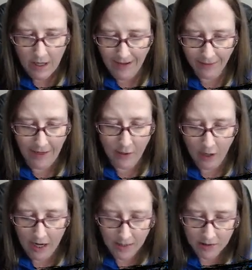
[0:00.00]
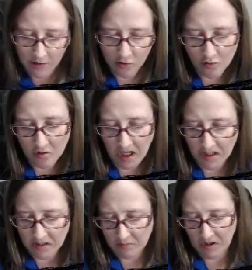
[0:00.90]
later on to do like
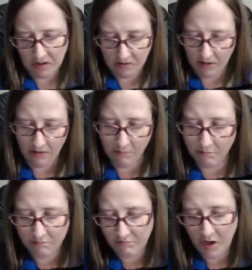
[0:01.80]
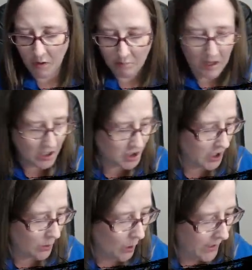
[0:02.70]
some little, you know,
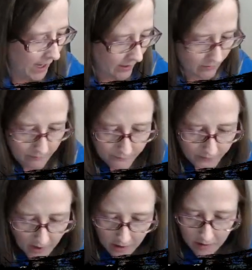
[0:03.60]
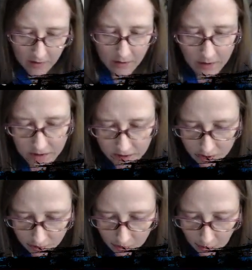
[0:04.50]
embellishing and whatnot.
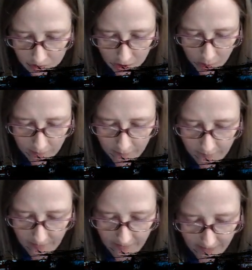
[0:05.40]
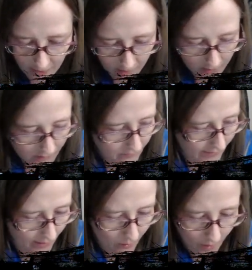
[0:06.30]
So those are going to fit there.
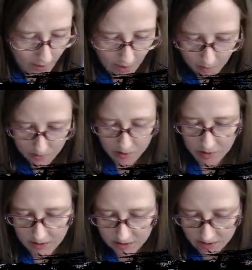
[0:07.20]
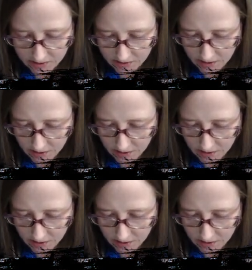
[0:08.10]
That'll work out. So let's just